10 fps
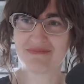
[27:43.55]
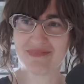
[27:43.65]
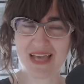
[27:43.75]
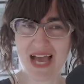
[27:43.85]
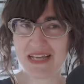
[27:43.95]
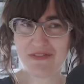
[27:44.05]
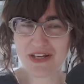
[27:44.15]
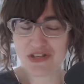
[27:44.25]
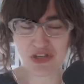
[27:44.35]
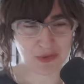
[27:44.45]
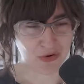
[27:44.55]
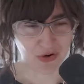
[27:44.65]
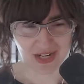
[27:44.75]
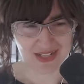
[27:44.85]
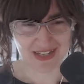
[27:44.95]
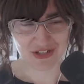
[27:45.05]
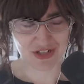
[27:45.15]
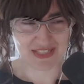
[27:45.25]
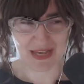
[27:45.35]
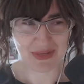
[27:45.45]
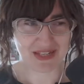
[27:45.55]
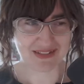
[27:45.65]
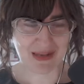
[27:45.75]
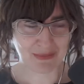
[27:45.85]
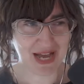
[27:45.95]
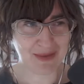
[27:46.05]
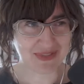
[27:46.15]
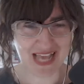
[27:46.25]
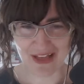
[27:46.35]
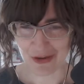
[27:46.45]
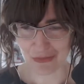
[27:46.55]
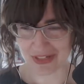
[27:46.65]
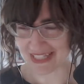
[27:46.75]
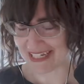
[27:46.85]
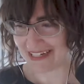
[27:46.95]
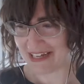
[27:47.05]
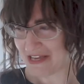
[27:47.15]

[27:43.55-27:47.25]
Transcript: yeah and even in human organizations i mean sometimes yeah they're really